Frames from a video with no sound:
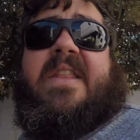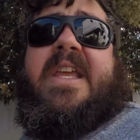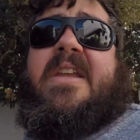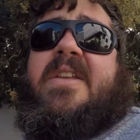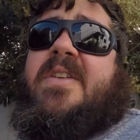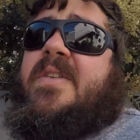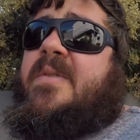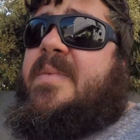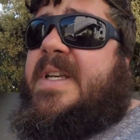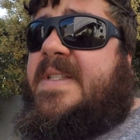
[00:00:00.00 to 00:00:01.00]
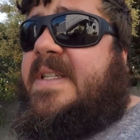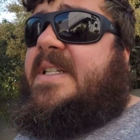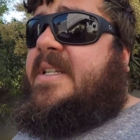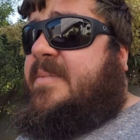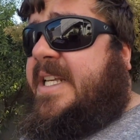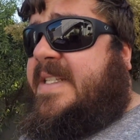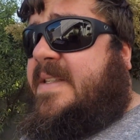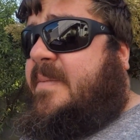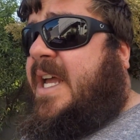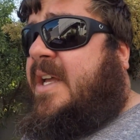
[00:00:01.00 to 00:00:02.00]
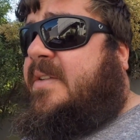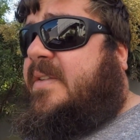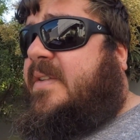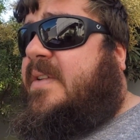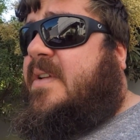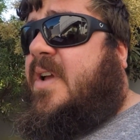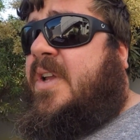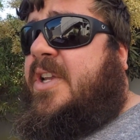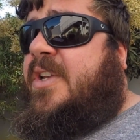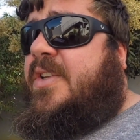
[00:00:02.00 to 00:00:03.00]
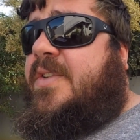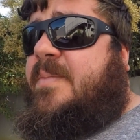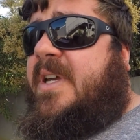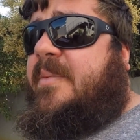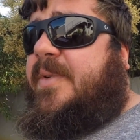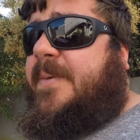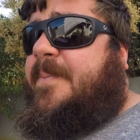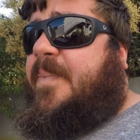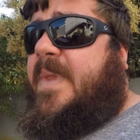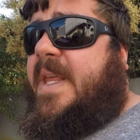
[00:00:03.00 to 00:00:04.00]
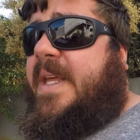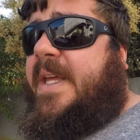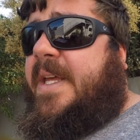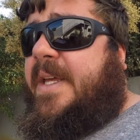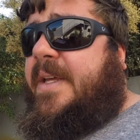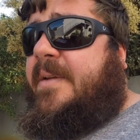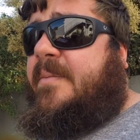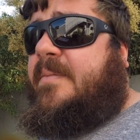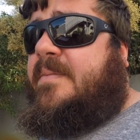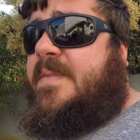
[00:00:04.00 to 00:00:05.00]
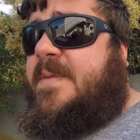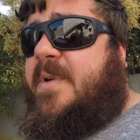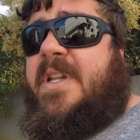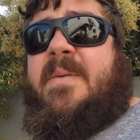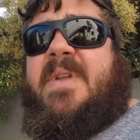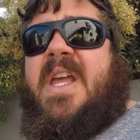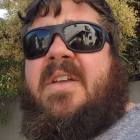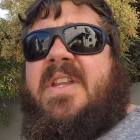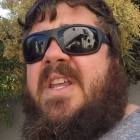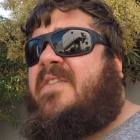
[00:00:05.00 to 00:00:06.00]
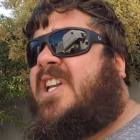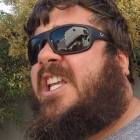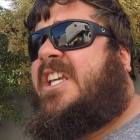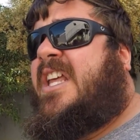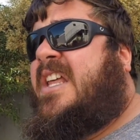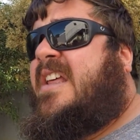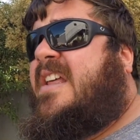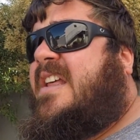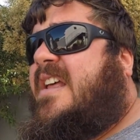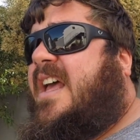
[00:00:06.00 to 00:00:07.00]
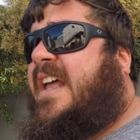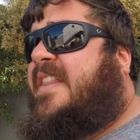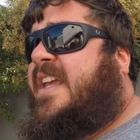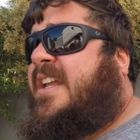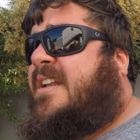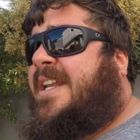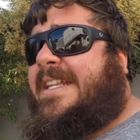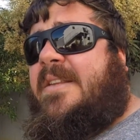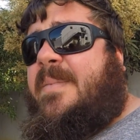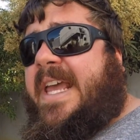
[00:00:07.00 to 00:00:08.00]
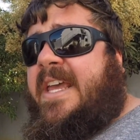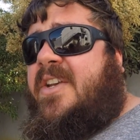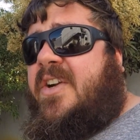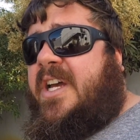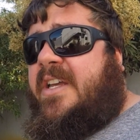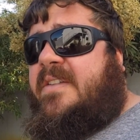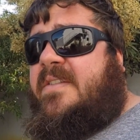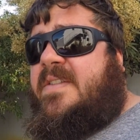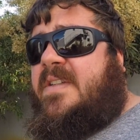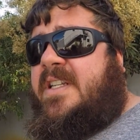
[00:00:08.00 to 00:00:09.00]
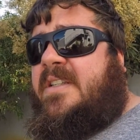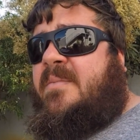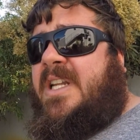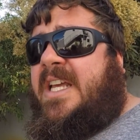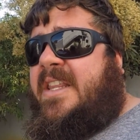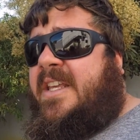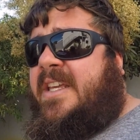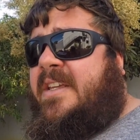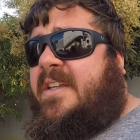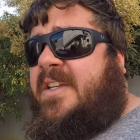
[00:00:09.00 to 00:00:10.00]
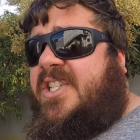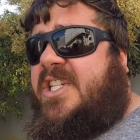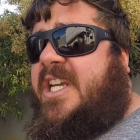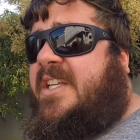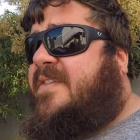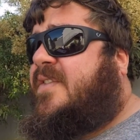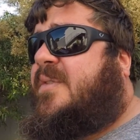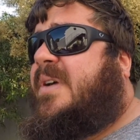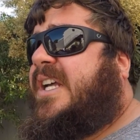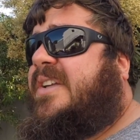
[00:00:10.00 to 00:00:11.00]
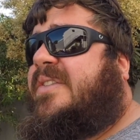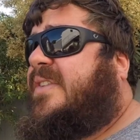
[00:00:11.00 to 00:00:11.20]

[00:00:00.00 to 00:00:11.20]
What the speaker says: then you basically place them out on the newspaper. Spread them out evenly, and then let them air dry. So let them lie there in the shade for about,